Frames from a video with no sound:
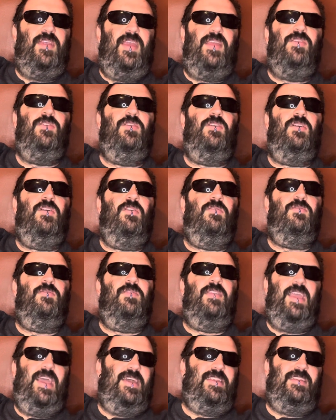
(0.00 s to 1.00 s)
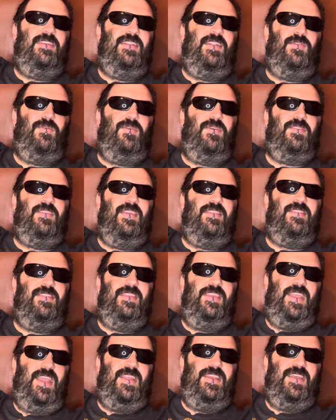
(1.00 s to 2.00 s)
And you can go to theadna.org. That's
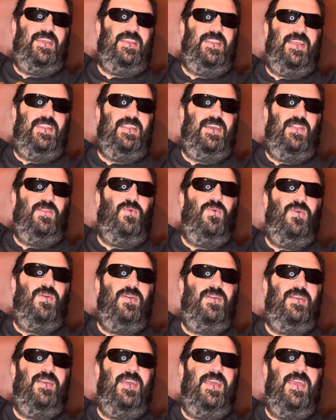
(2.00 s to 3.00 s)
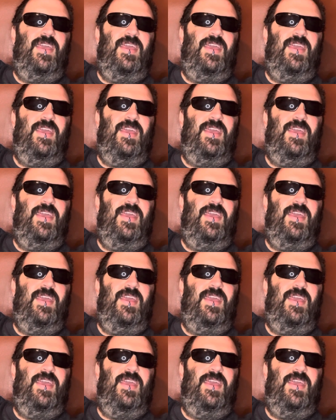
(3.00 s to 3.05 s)
theadna.org.